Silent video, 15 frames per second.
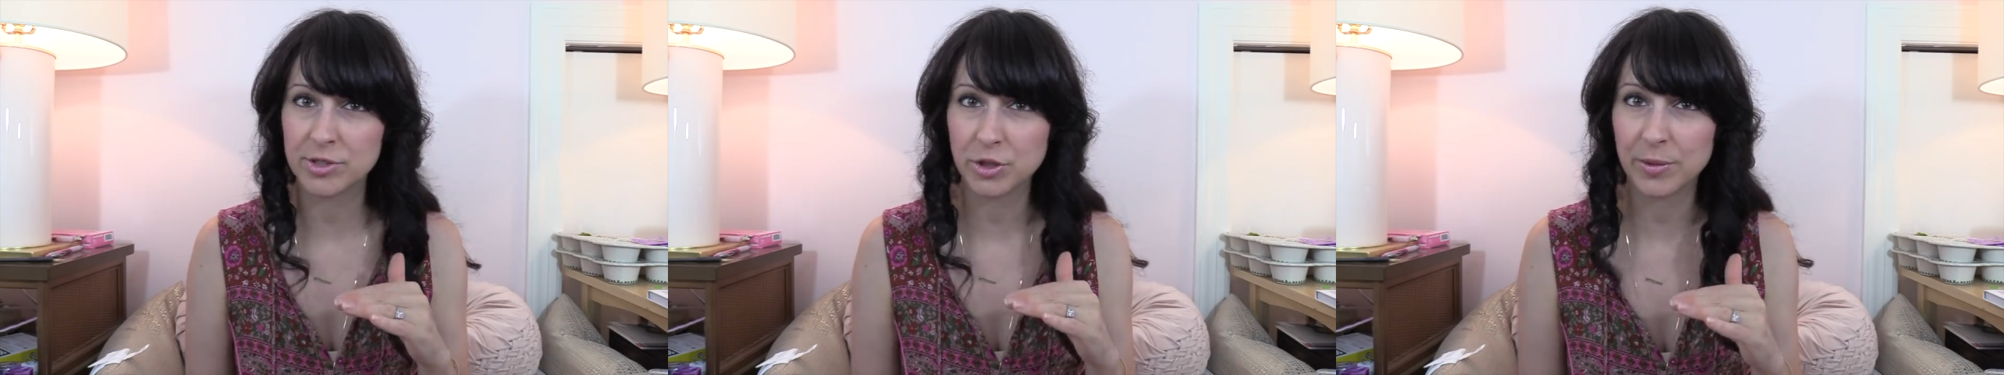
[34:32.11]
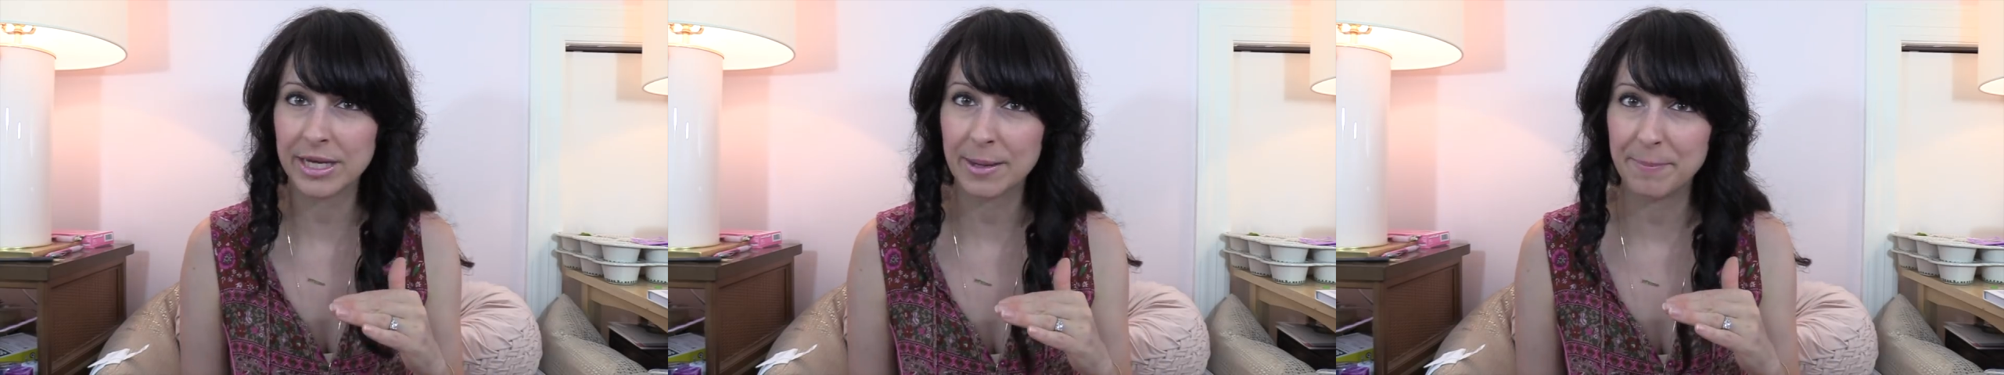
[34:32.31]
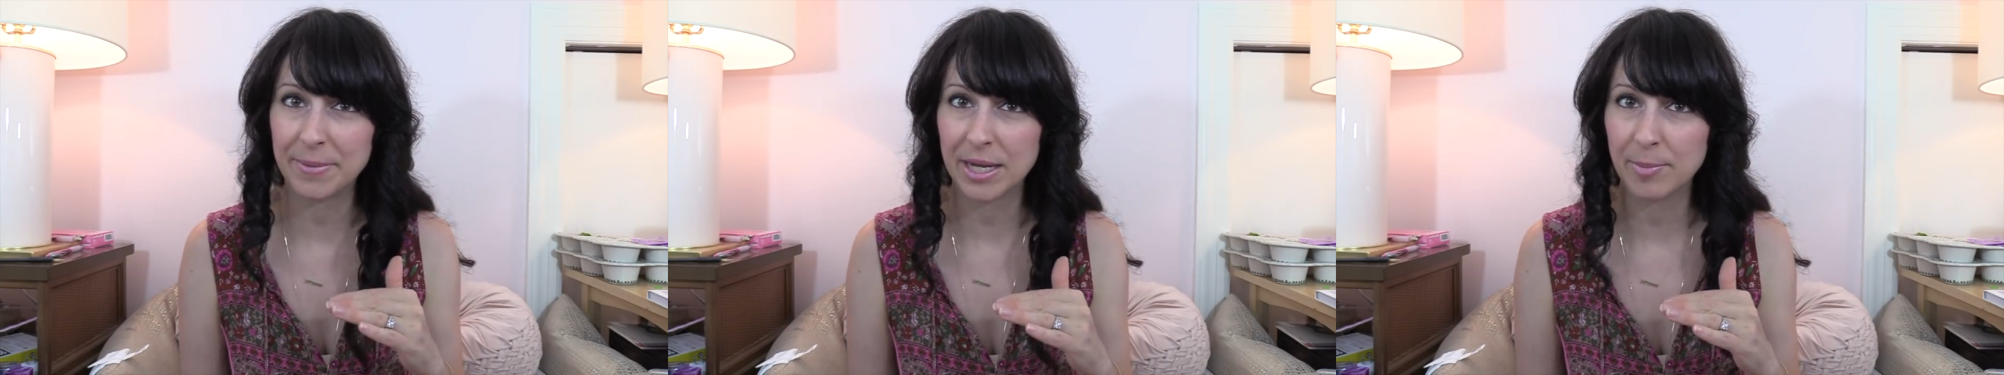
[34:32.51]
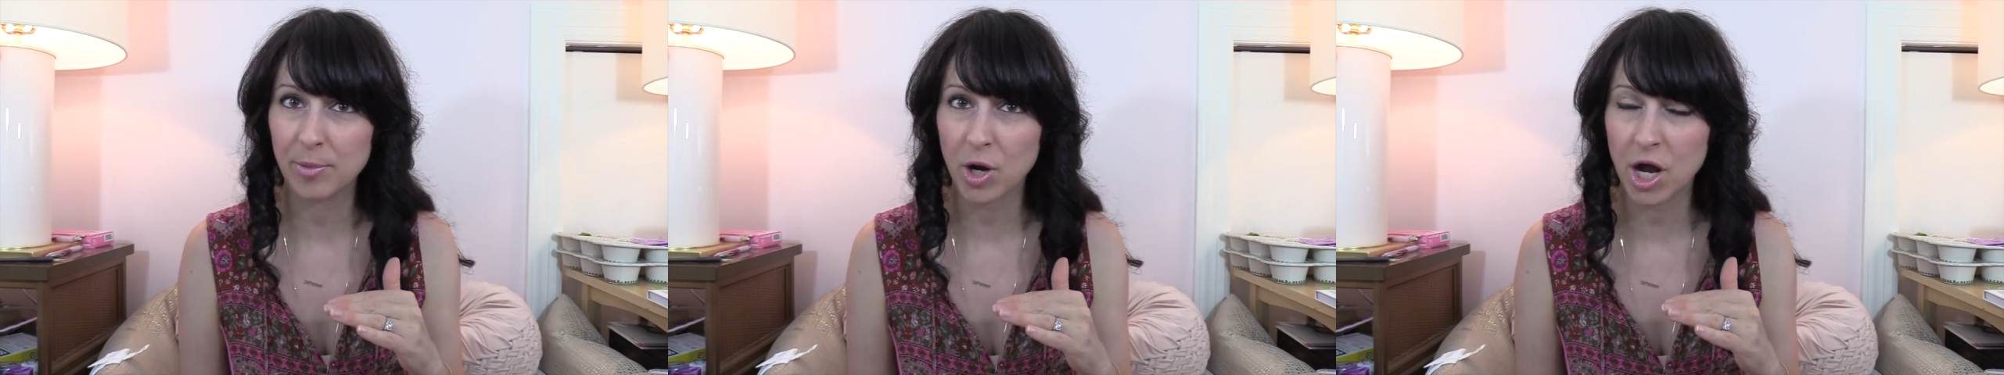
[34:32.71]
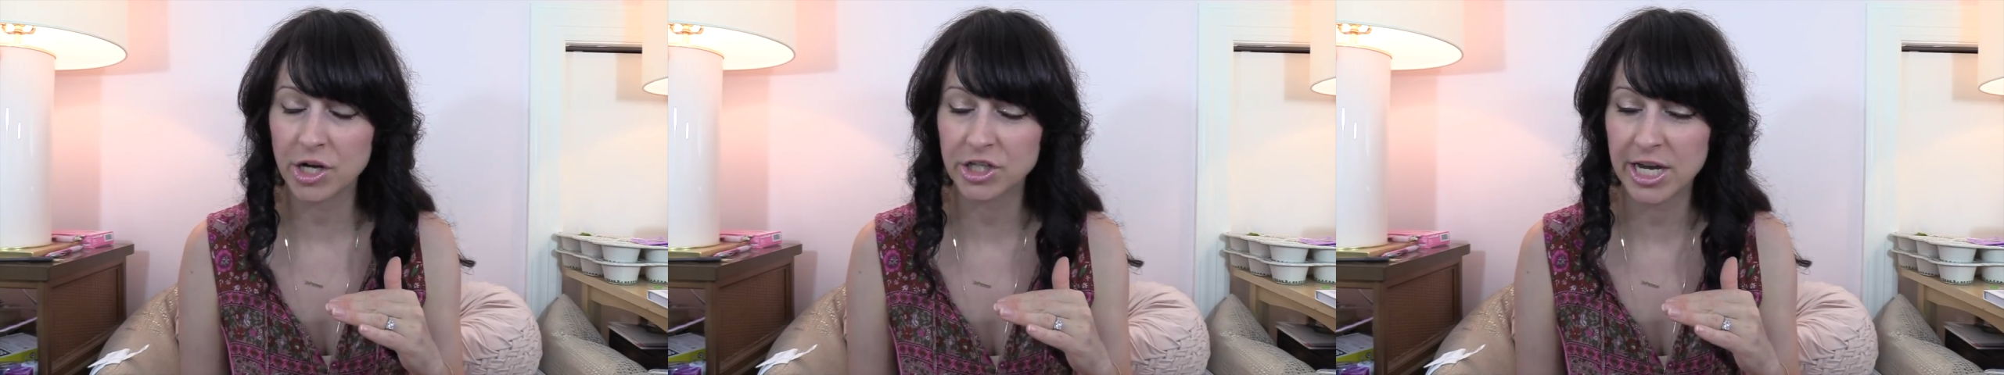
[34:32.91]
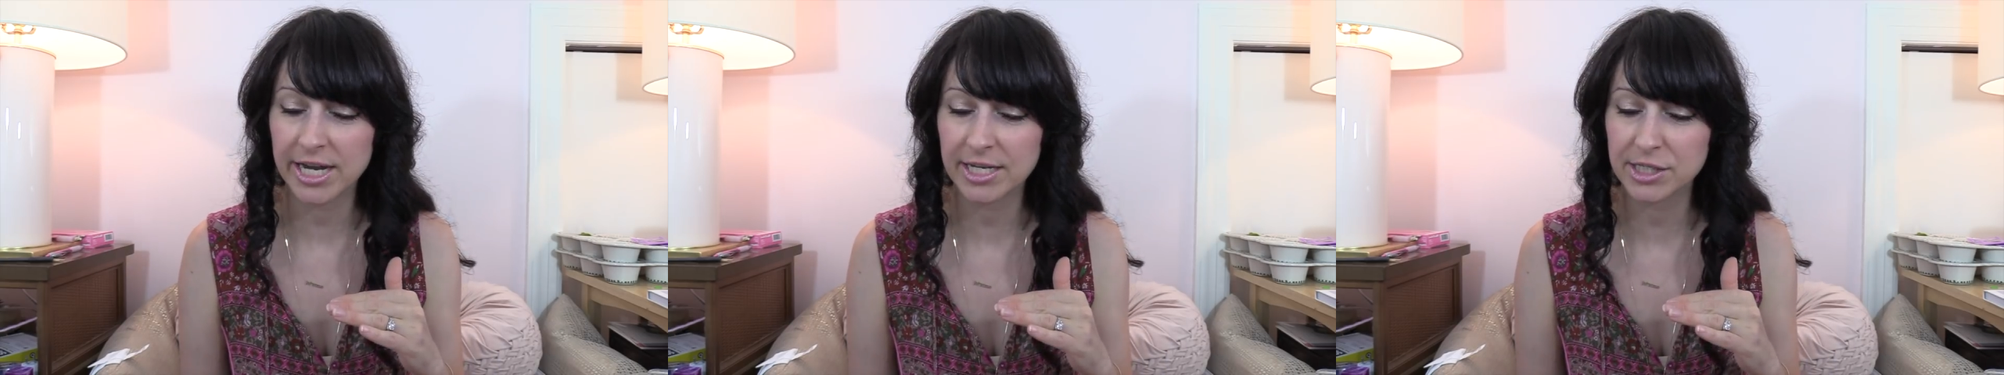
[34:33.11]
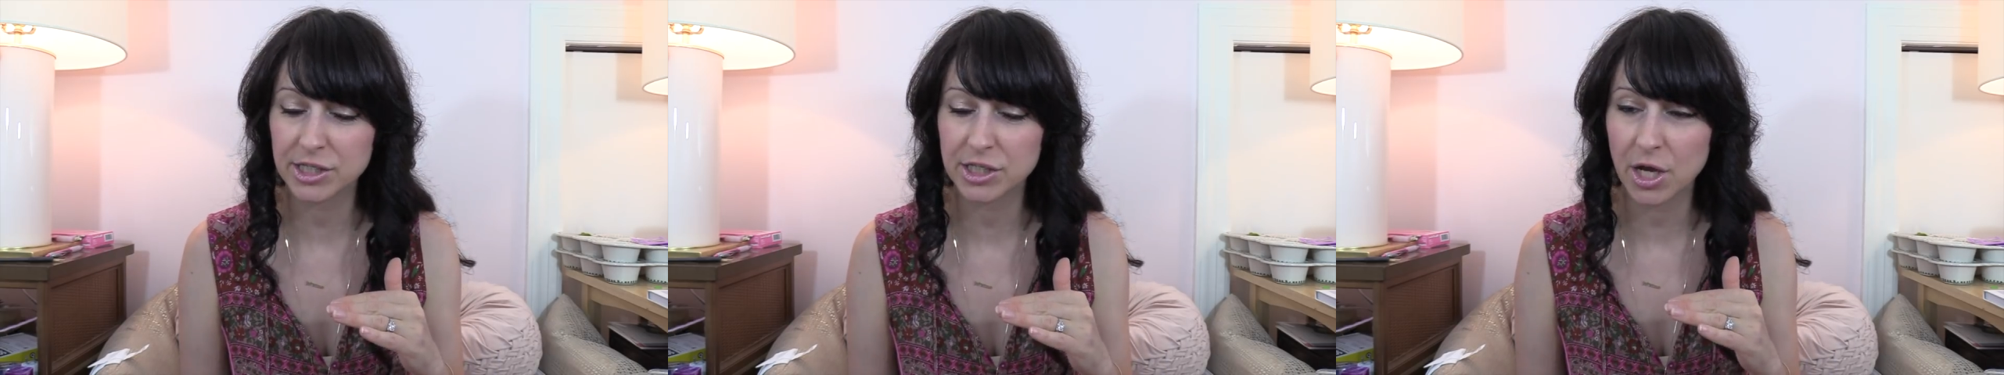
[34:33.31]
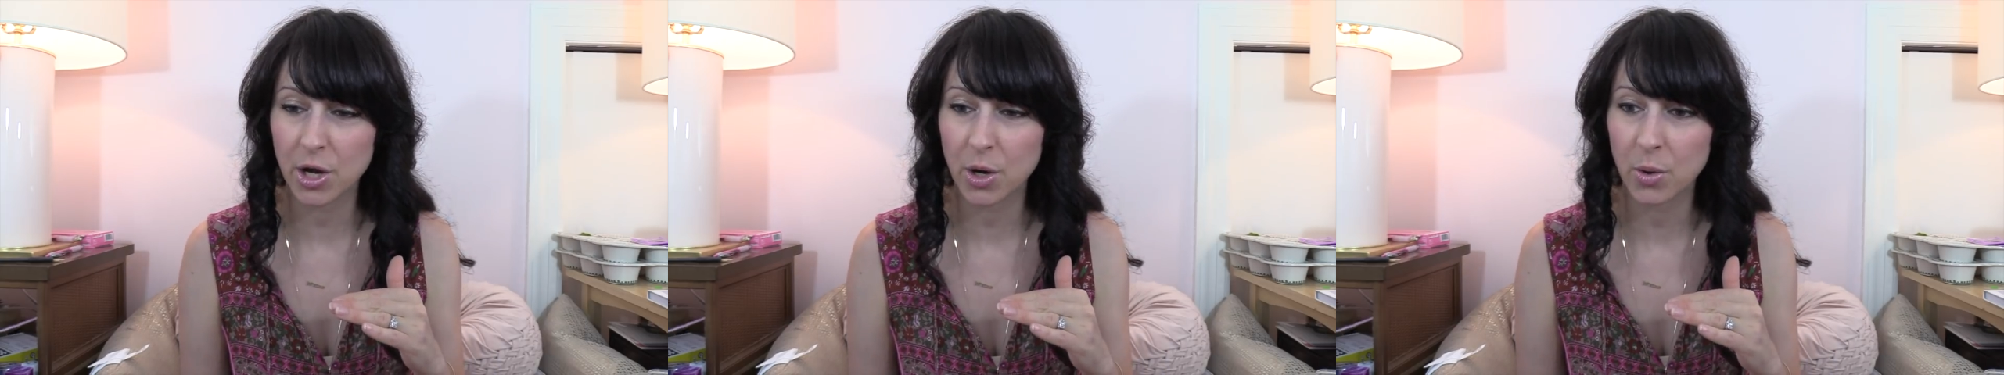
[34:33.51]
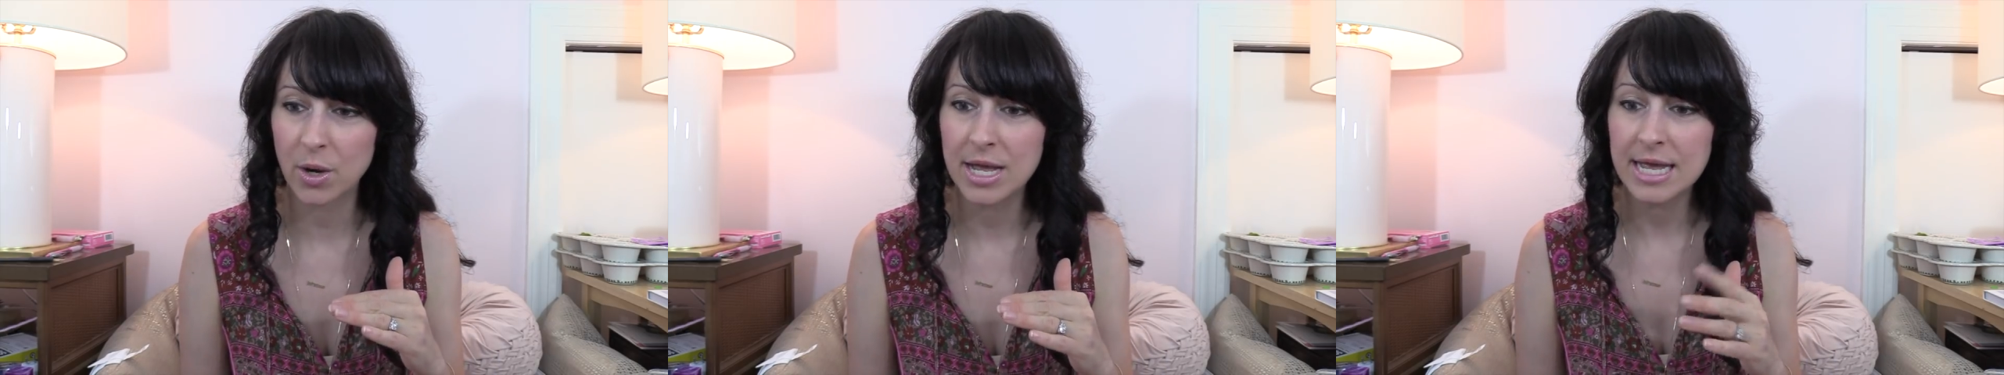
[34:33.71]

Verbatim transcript: doing a big project. So